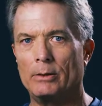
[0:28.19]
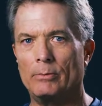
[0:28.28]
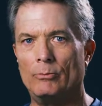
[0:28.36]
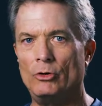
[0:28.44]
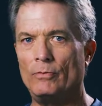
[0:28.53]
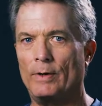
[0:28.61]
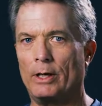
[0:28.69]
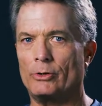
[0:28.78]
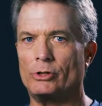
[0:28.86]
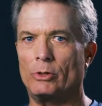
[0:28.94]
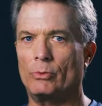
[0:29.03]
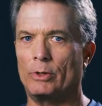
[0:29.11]
move
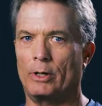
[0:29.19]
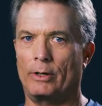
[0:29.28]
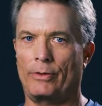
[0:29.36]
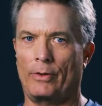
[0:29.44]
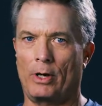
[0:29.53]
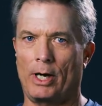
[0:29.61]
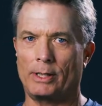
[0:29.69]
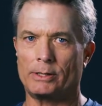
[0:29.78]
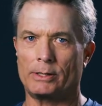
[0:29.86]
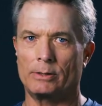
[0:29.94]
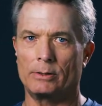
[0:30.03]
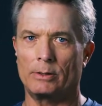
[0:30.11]
energy with our
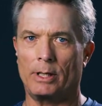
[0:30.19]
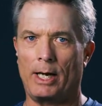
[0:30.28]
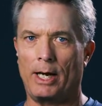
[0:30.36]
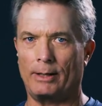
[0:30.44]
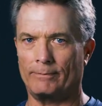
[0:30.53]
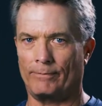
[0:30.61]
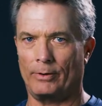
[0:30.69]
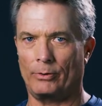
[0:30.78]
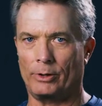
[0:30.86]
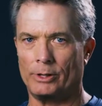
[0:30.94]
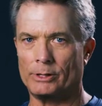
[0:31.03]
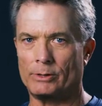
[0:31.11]
thoughts and
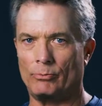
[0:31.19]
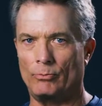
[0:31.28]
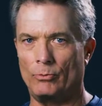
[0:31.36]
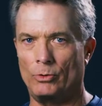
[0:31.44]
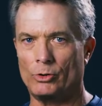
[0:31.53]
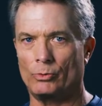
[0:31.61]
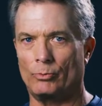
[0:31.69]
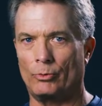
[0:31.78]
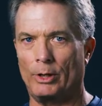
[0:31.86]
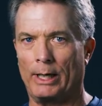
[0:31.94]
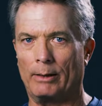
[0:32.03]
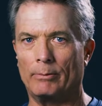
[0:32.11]
focus, which will
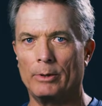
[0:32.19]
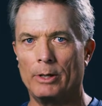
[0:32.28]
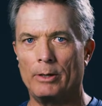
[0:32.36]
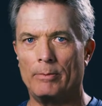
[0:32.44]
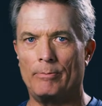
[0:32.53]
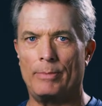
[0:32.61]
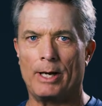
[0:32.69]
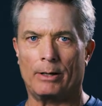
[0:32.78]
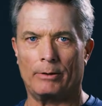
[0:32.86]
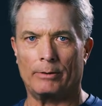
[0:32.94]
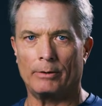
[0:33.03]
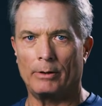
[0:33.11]
bring
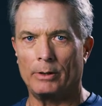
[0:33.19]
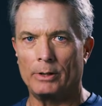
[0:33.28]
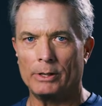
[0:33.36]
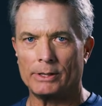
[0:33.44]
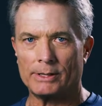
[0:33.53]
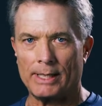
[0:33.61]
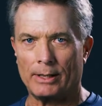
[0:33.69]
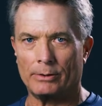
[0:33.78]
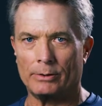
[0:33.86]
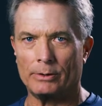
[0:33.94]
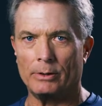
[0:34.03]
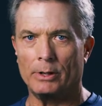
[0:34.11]
better
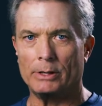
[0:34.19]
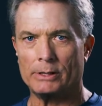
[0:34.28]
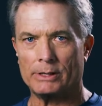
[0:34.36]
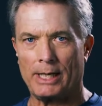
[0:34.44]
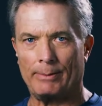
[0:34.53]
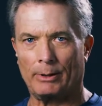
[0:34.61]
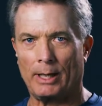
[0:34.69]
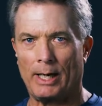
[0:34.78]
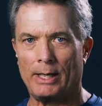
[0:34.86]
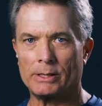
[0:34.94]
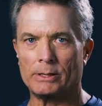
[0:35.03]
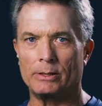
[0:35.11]
centered,
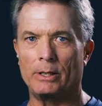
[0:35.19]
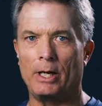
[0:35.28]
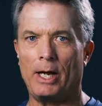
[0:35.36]
stabilized,